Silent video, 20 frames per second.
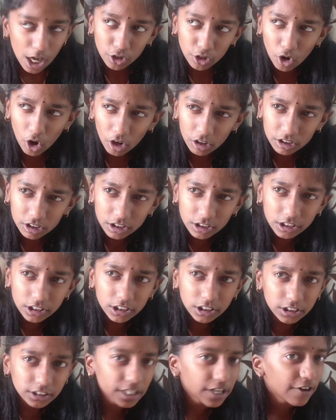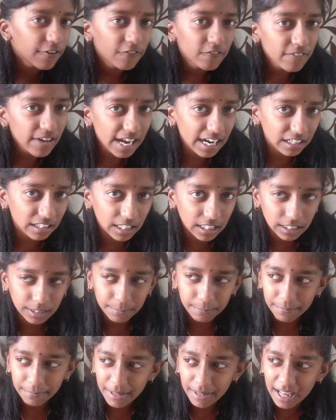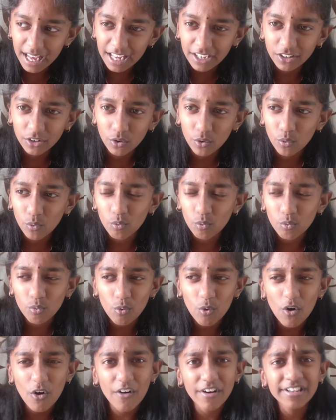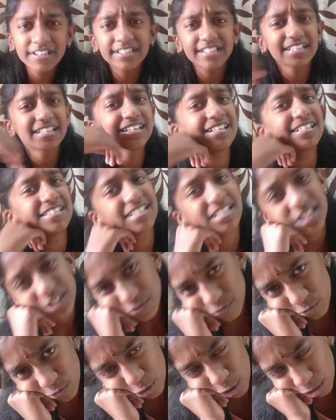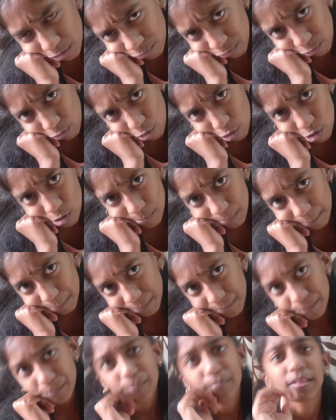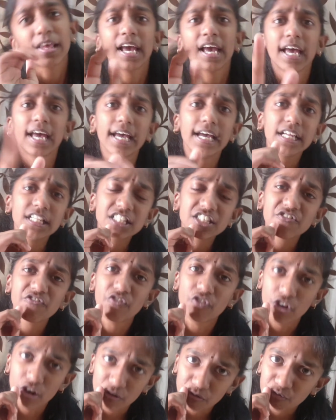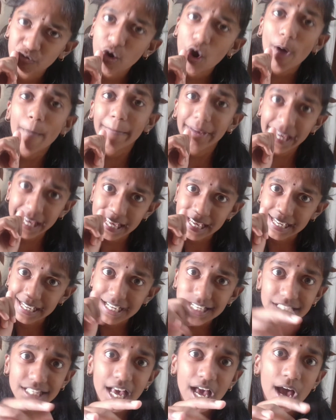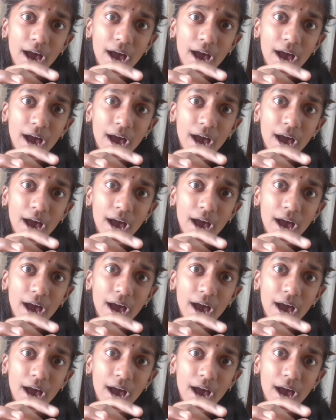Doctors wear it. But what is its full form? Its full form is